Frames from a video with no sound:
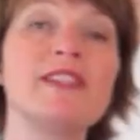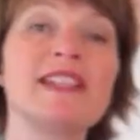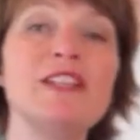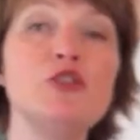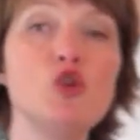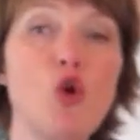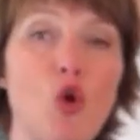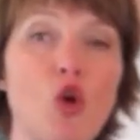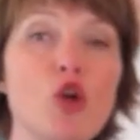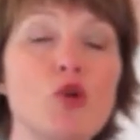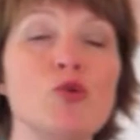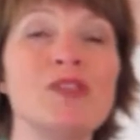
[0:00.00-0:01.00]
skin's
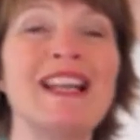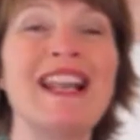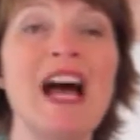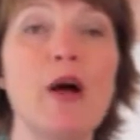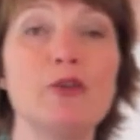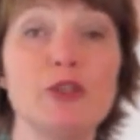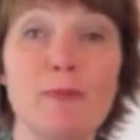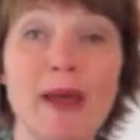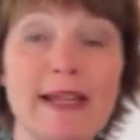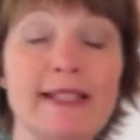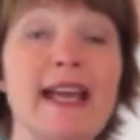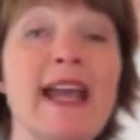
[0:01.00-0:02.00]
oils allow it to
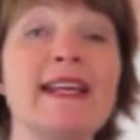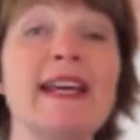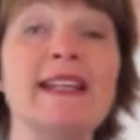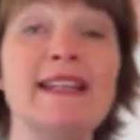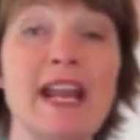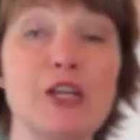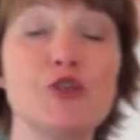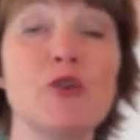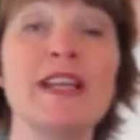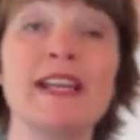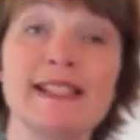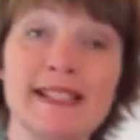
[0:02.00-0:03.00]
maintain a
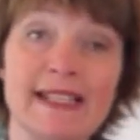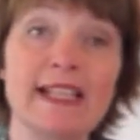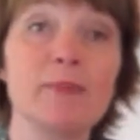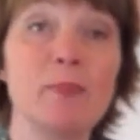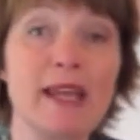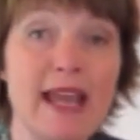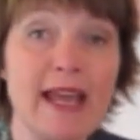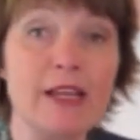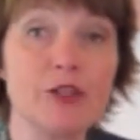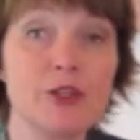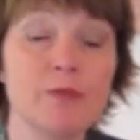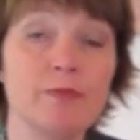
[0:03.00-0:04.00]
naturally acidic
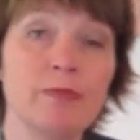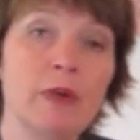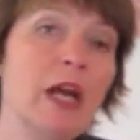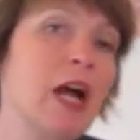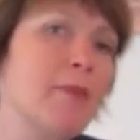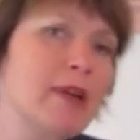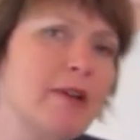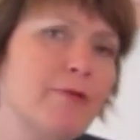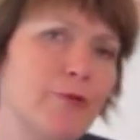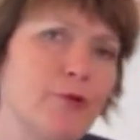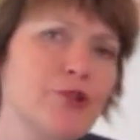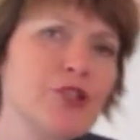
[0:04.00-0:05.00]
pH, but
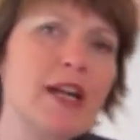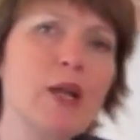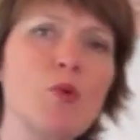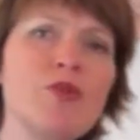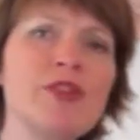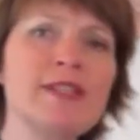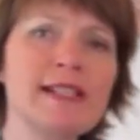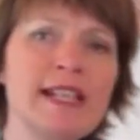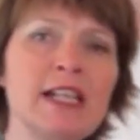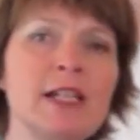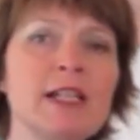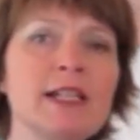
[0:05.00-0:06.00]
unfortunately when the
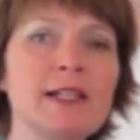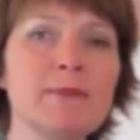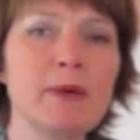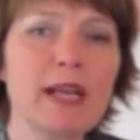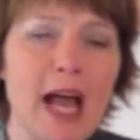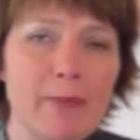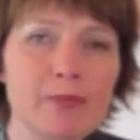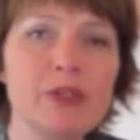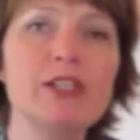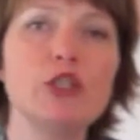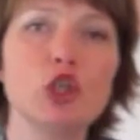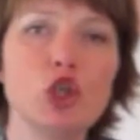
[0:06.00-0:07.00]
skin
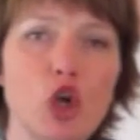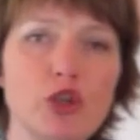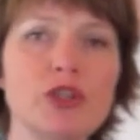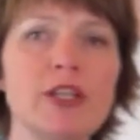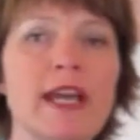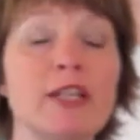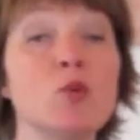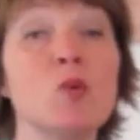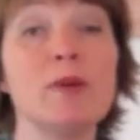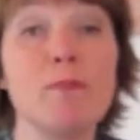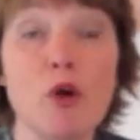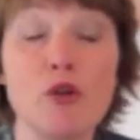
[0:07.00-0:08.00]
comes into contact
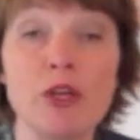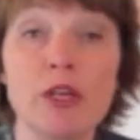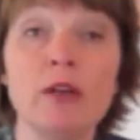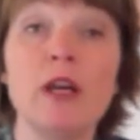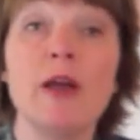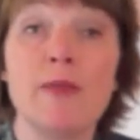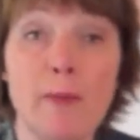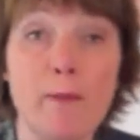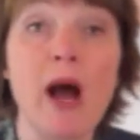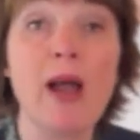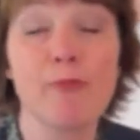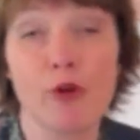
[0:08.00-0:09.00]
with ammonia, the
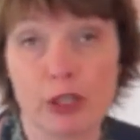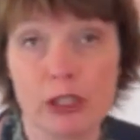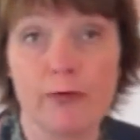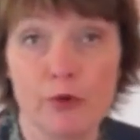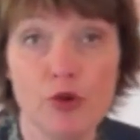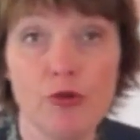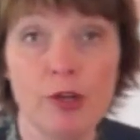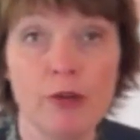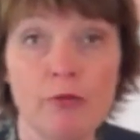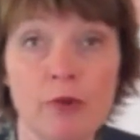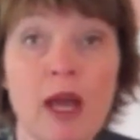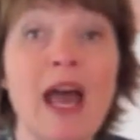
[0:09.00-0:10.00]
byproduct of
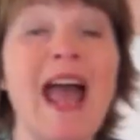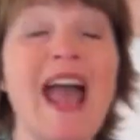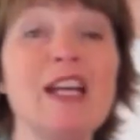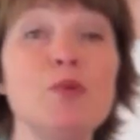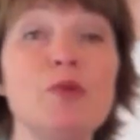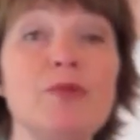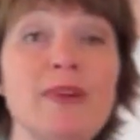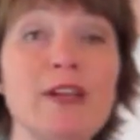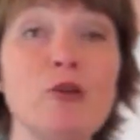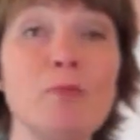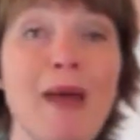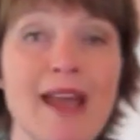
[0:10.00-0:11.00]
urine, and with
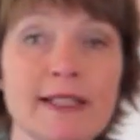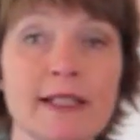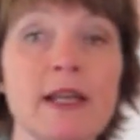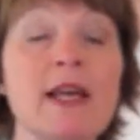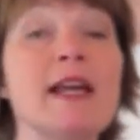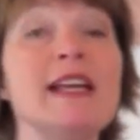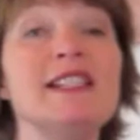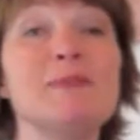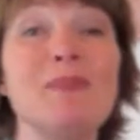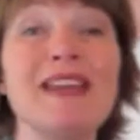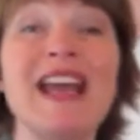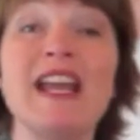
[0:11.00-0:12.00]
fecal matter, its
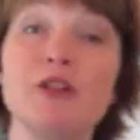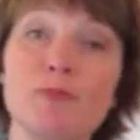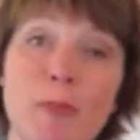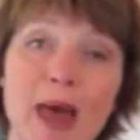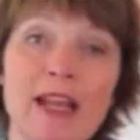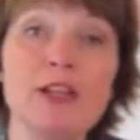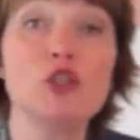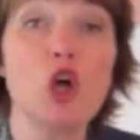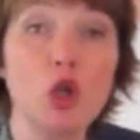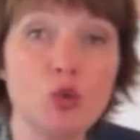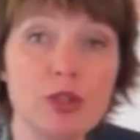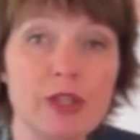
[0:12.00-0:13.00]
pH balance
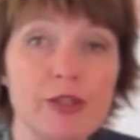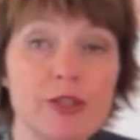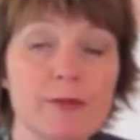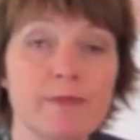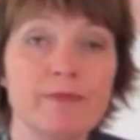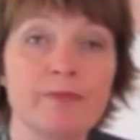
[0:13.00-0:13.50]
alters.